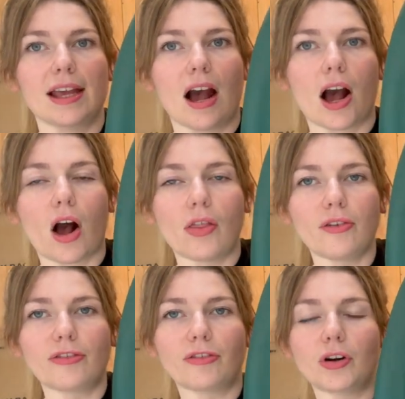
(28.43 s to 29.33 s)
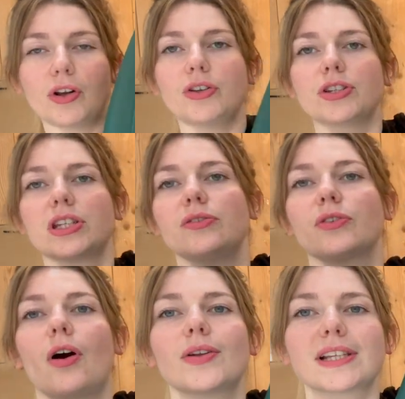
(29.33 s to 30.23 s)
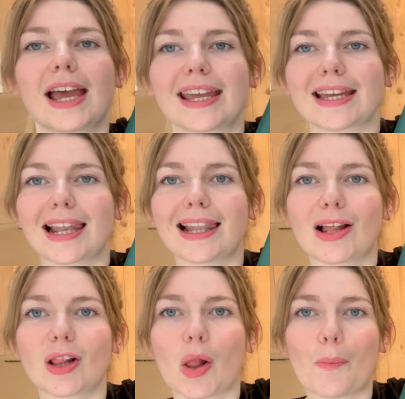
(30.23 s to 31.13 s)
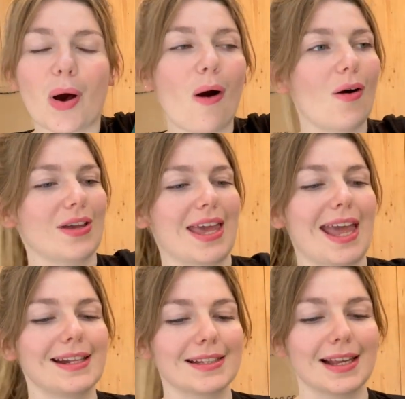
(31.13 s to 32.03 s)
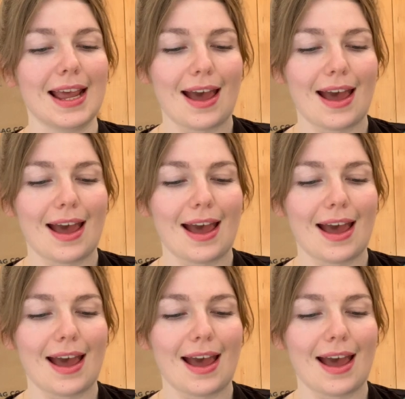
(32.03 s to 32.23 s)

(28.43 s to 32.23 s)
Uh, on the front, you've got a little pocket.